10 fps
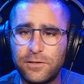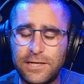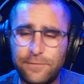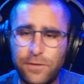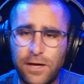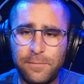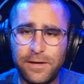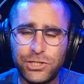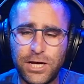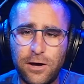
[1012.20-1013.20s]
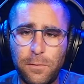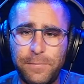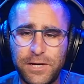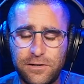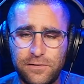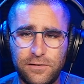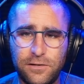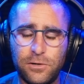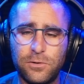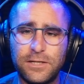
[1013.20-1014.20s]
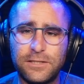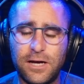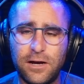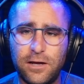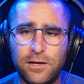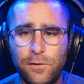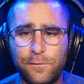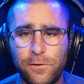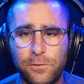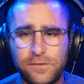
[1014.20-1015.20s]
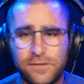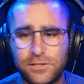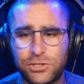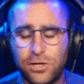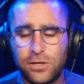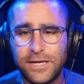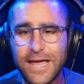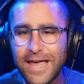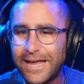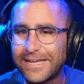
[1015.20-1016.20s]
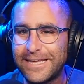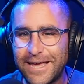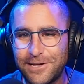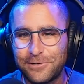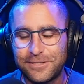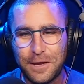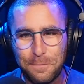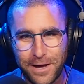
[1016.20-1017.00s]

Give them a shout, bitcasino.io forward slash Charlie, and get your St.